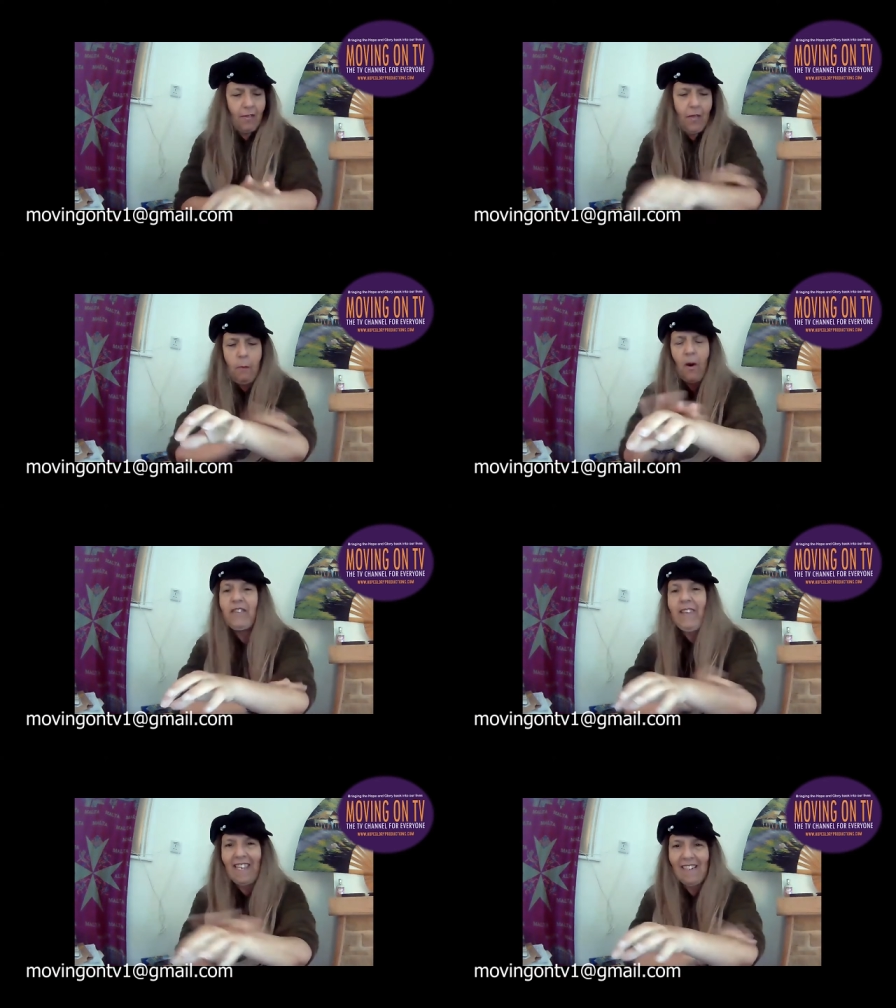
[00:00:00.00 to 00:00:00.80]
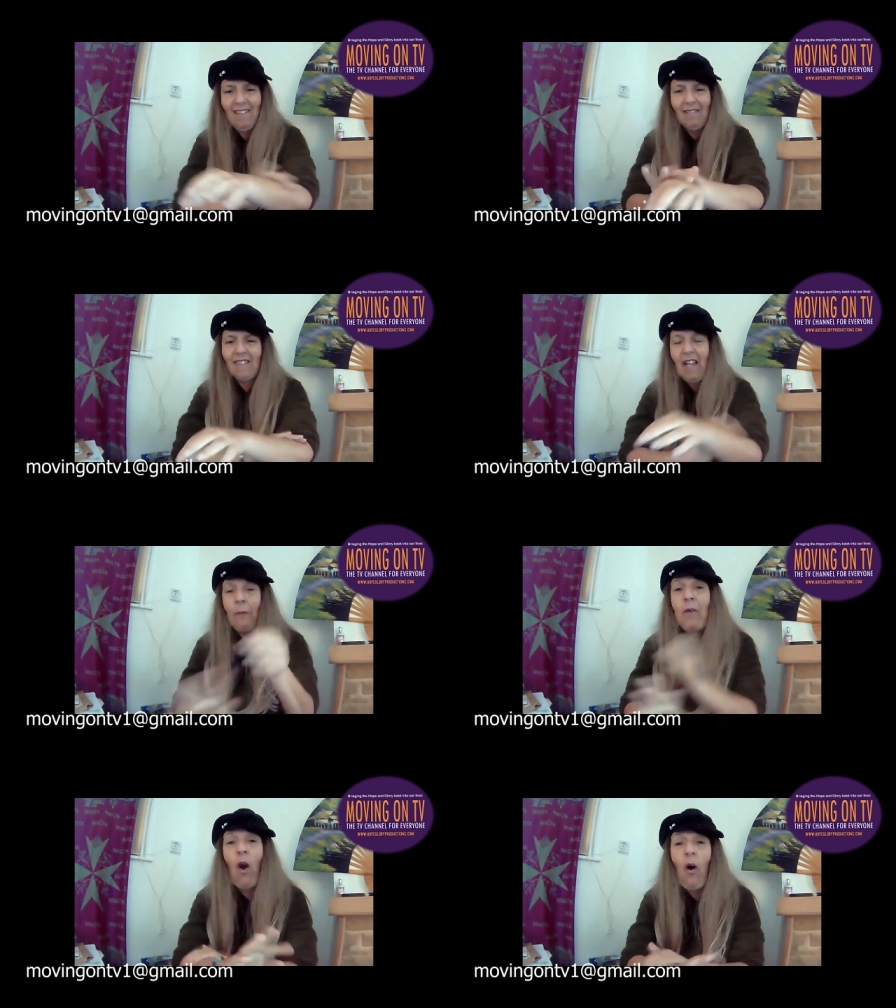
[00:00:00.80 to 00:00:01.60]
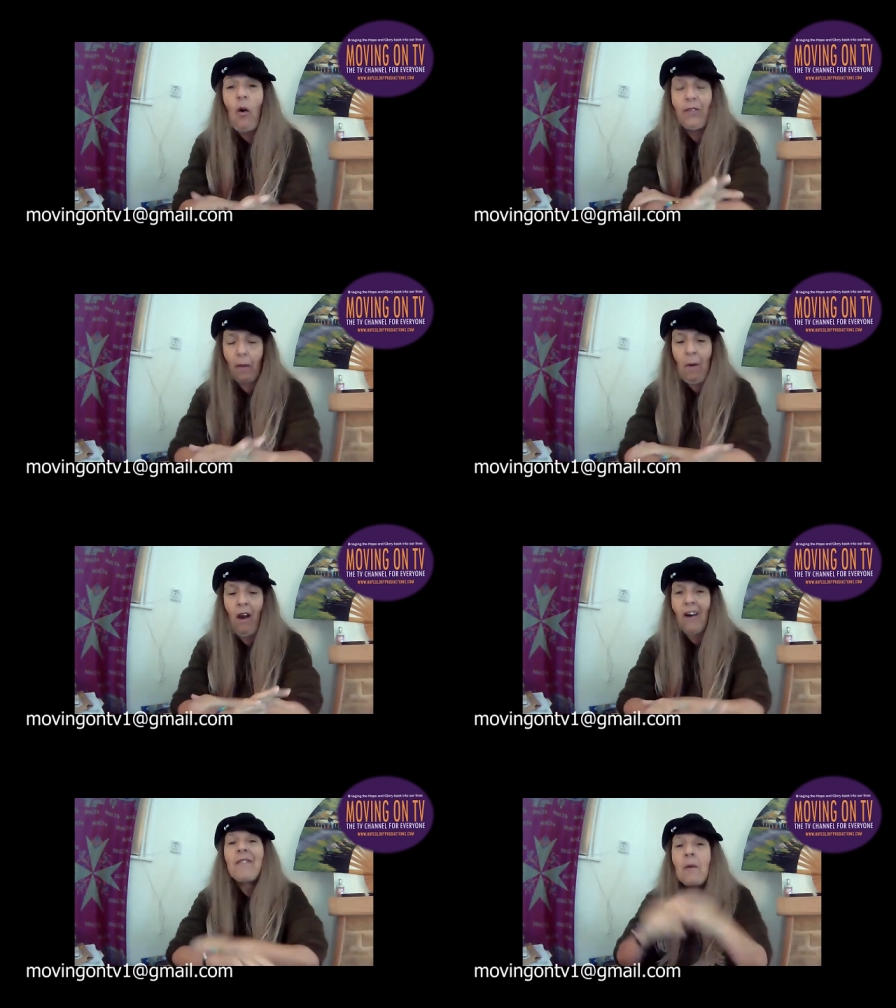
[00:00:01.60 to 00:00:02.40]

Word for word: The body, I'm cold, I'm hot.